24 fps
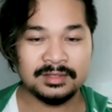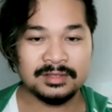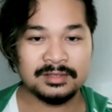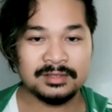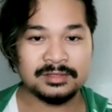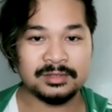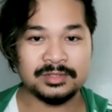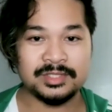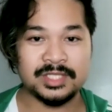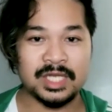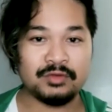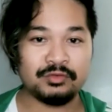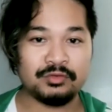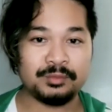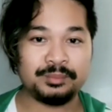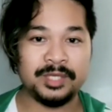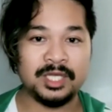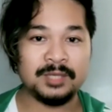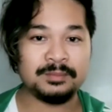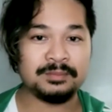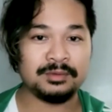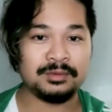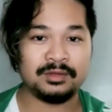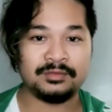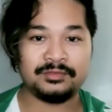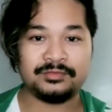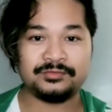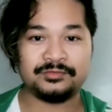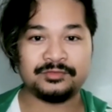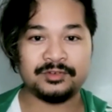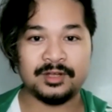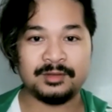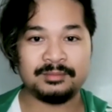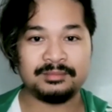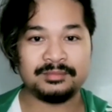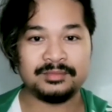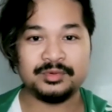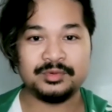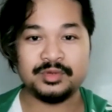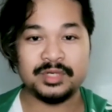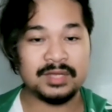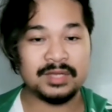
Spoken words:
So several people who